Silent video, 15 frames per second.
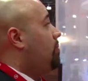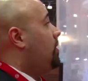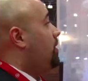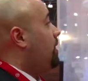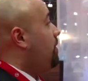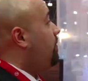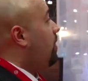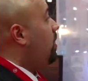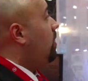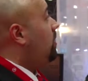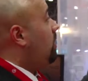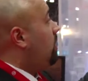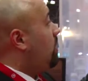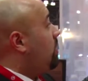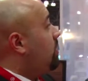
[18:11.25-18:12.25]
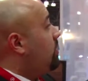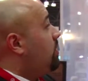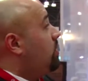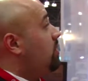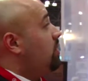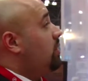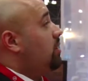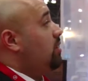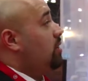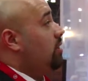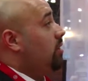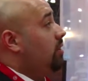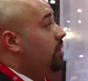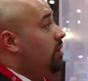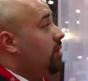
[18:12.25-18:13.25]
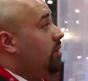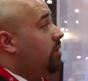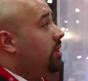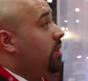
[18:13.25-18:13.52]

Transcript: The default is the